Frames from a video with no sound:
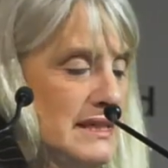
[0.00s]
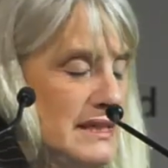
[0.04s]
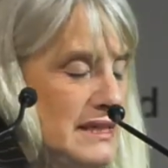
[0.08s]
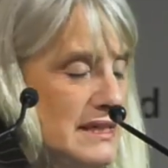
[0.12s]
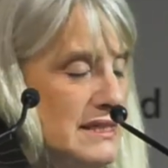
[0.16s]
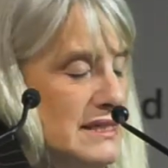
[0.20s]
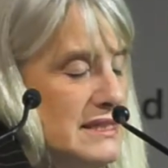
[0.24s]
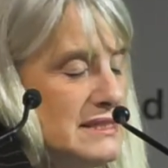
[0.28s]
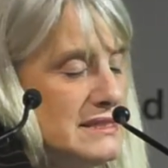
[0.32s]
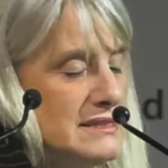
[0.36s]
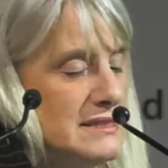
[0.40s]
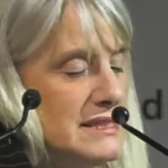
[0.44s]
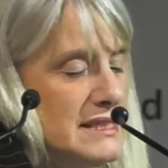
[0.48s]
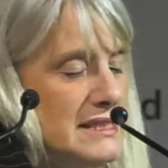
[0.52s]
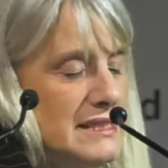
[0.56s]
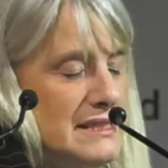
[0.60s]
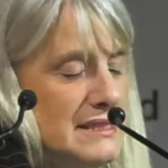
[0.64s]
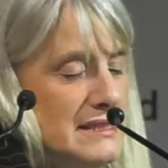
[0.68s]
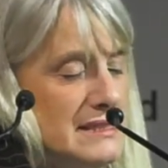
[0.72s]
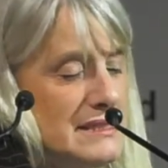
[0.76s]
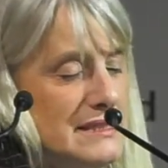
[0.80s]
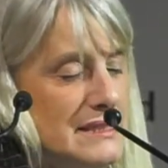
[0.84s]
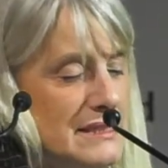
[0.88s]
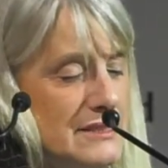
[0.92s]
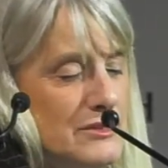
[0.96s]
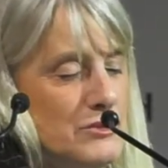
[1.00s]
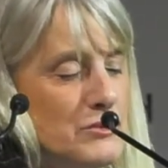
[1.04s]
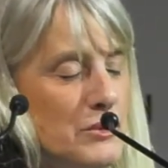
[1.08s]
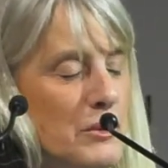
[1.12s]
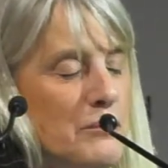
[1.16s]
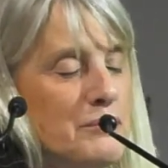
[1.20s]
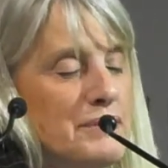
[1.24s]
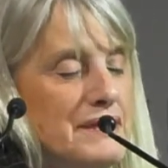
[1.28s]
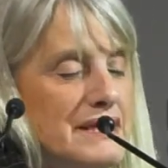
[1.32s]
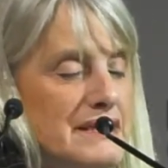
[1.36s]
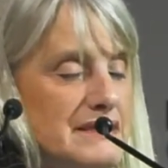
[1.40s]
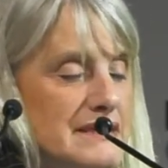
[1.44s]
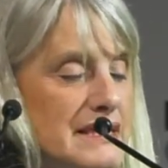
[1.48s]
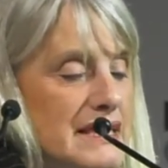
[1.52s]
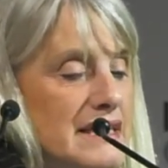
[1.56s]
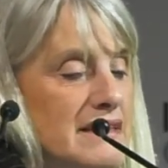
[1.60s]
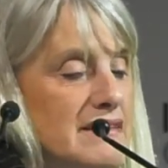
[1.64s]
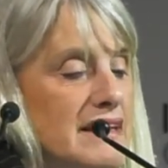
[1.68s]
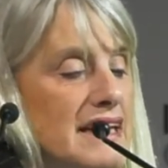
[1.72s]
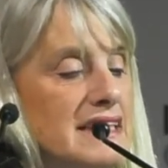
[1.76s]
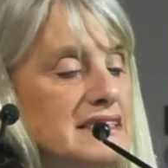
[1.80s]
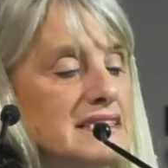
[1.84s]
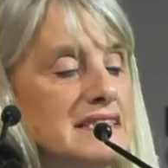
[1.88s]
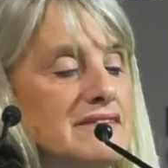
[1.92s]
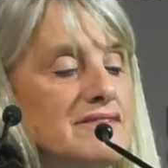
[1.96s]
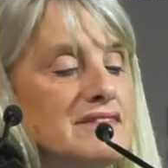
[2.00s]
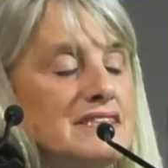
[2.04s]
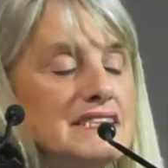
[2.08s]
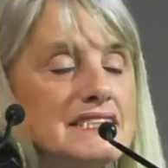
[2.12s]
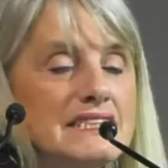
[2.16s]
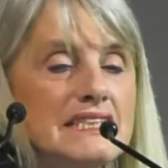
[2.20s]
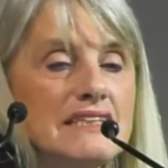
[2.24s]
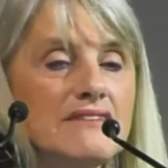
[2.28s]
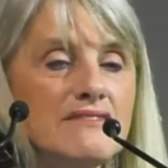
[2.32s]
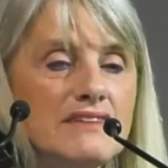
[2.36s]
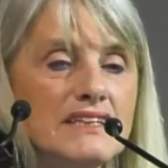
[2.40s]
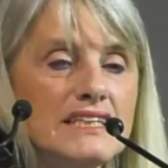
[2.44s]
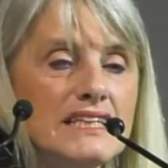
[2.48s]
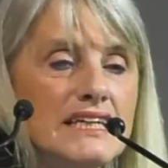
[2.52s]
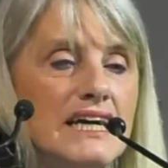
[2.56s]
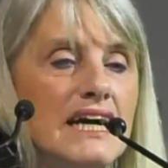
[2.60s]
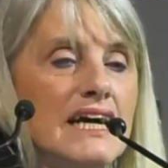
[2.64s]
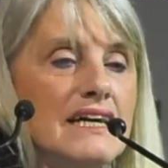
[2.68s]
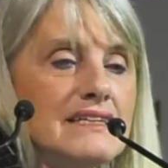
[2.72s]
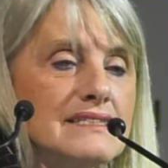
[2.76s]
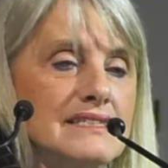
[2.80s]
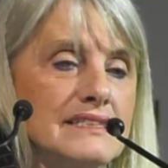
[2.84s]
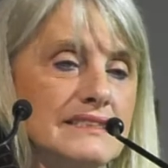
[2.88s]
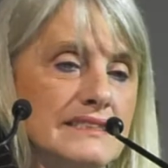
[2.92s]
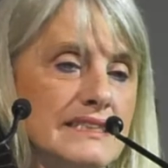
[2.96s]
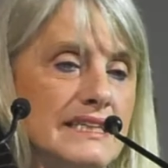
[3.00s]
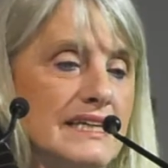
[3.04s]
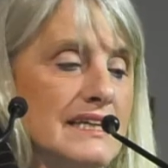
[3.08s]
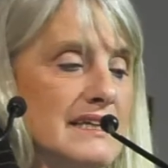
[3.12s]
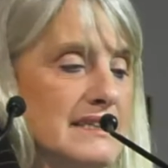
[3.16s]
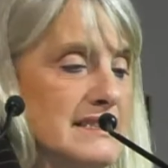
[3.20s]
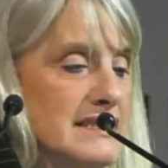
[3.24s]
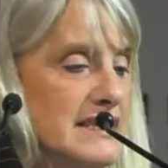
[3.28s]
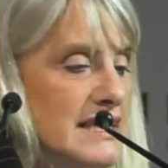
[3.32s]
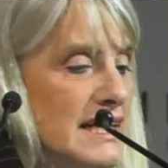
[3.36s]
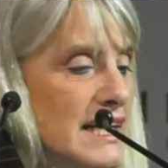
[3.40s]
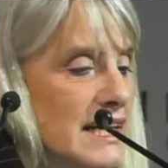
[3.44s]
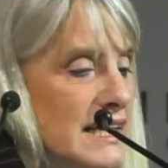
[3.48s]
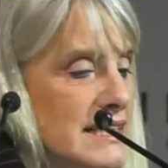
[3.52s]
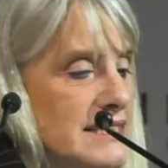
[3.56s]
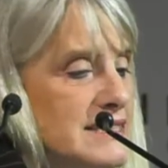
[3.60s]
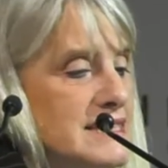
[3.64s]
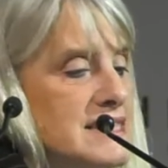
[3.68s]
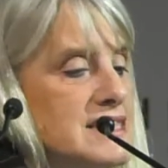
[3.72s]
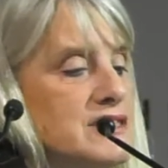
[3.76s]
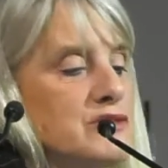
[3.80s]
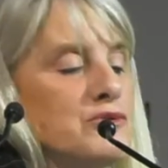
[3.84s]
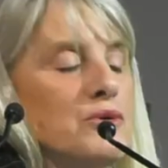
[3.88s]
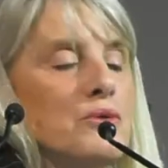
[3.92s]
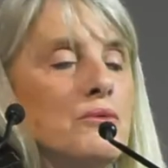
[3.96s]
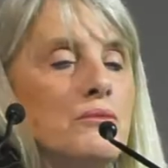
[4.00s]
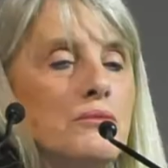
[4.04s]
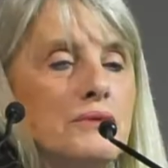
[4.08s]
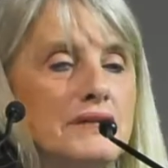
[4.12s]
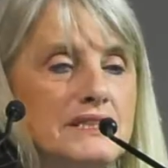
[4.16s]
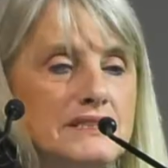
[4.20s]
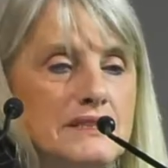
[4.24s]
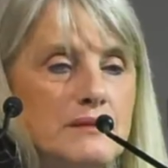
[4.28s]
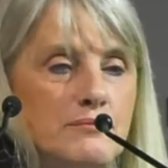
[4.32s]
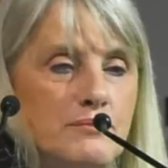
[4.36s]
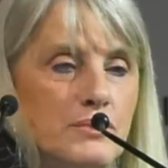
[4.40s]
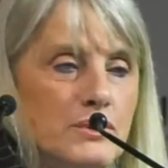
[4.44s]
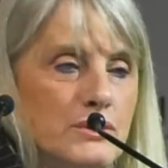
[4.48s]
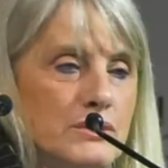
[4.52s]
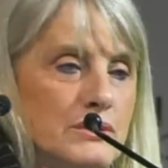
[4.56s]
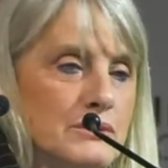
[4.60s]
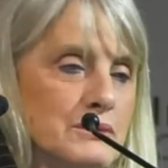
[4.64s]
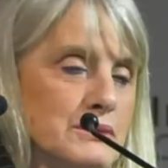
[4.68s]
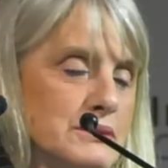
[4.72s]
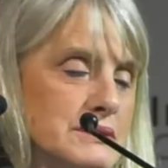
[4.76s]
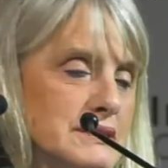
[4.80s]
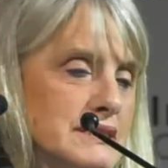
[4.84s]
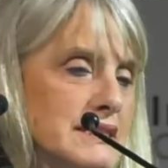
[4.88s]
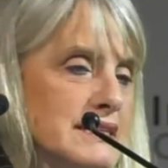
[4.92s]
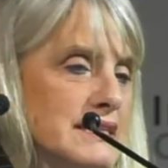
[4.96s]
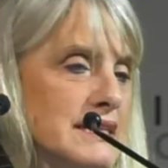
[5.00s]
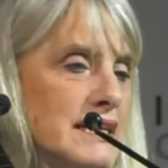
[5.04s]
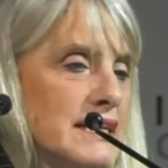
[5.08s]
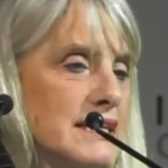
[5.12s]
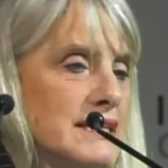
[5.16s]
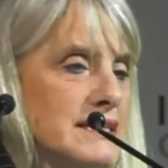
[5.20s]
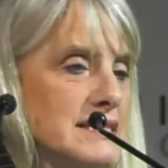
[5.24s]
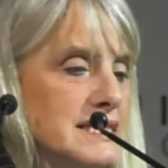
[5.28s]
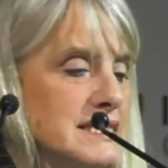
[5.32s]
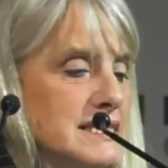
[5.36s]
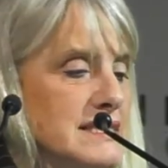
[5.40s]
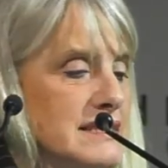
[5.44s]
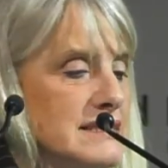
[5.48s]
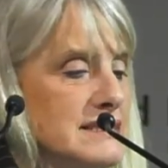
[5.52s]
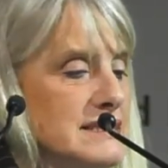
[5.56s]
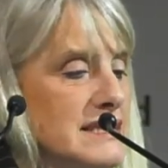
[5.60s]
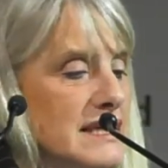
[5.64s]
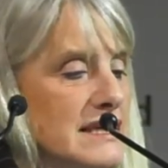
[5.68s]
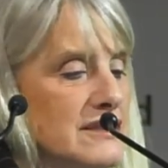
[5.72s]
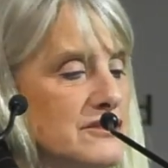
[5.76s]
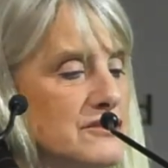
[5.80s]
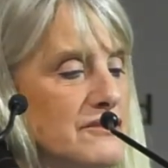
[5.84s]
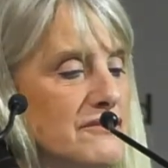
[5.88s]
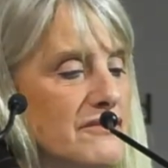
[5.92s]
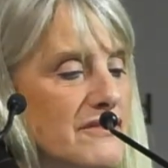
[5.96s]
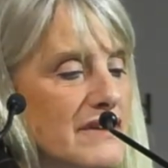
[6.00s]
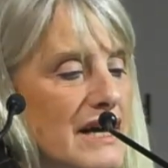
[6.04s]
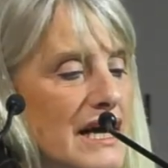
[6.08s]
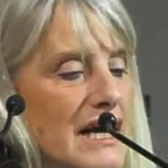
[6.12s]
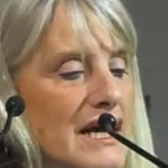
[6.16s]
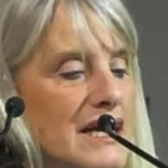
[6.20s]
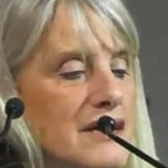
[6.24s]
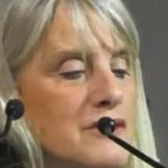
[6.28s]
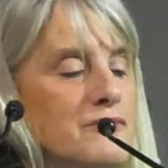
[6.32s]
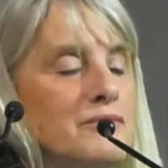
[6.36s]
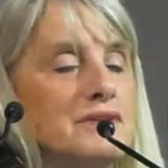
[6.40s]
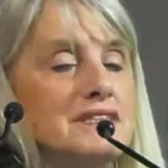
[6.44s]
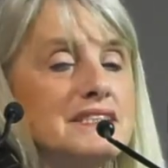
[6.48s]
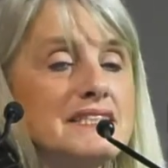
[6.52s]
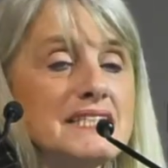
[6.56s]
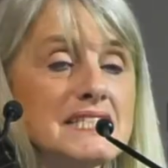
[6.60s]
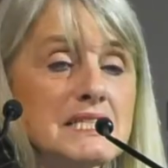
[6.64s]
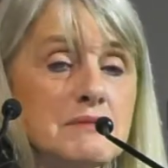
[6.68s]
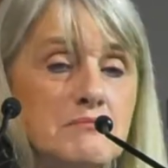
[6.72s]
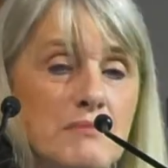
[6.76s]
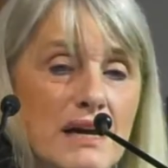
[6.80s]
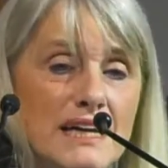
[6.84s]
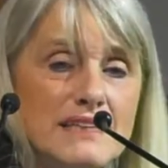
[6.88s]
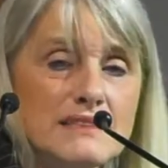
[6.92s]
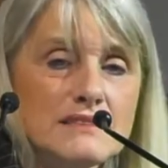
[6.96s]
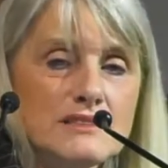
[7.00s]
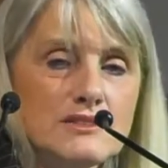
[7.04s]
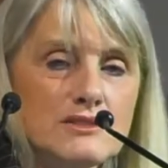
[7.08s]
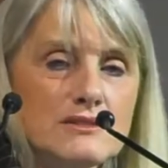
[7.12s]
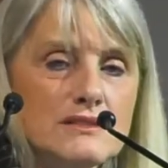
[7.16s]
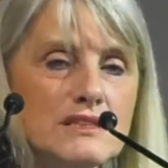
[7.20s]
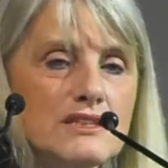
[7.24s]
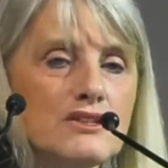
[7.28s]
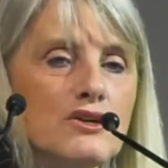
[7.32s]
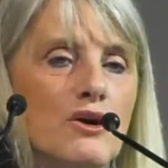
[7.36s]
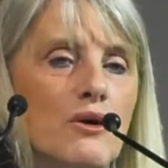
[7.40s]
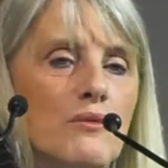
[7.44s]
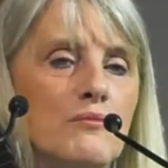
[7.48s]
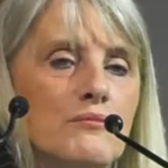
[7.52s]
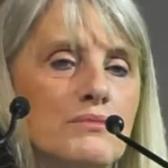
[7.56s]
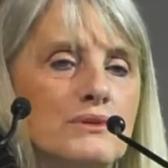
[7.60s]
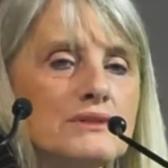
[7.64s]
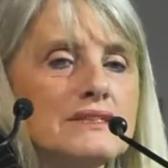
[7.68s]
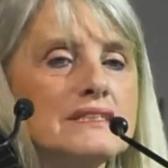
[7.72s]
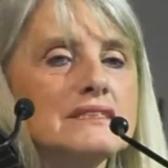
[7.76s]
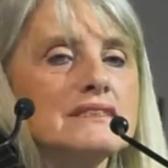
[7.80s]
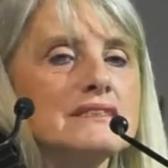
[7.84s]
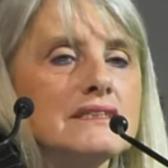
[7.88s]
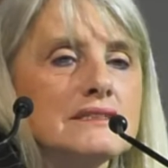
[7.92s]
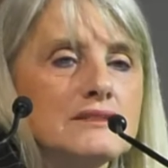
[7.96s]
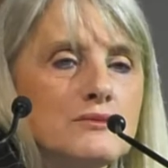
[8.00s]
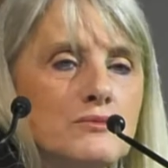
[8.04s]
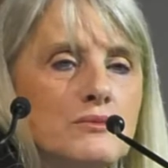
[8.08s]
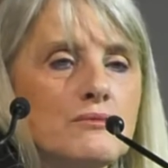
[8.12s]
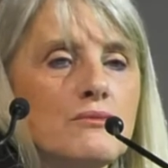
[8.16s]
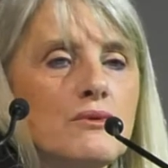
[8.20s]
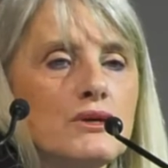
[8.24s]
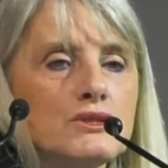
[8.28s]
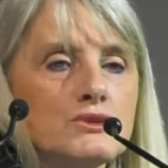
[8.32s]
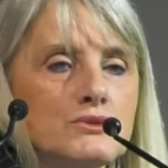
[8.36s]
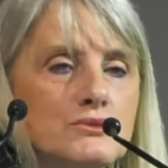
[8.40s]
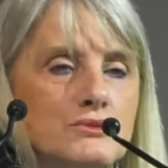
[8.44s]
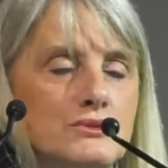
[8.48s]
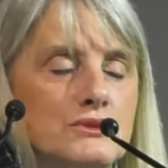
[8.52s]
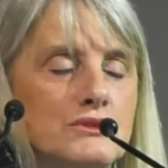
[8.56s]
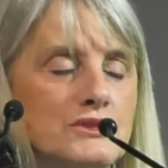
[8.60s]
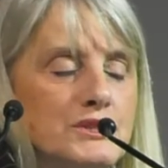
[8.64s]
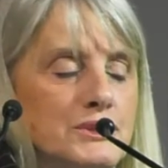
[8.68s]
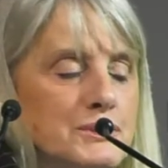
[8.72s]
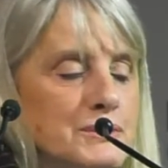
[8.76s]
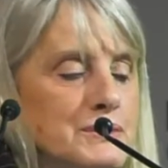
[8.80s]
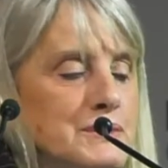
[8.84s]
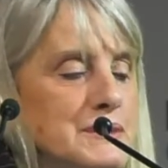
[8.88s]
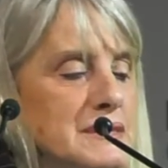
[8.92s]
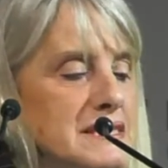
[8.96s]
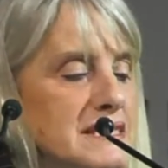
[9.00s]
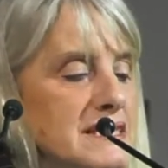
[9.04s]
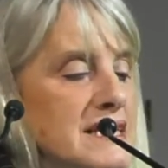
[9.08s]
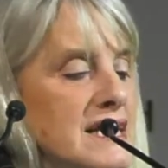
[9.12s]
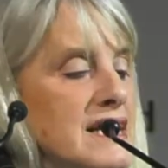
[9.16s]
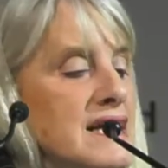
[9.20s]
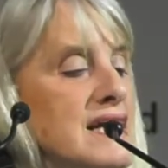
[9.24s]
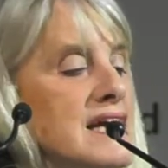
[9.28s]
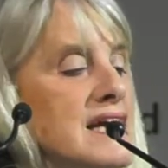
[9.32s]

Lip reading: the European directive is giving us the guidelines, so we depollute the cars at the end of life, we dismantle the component that we want to reuse,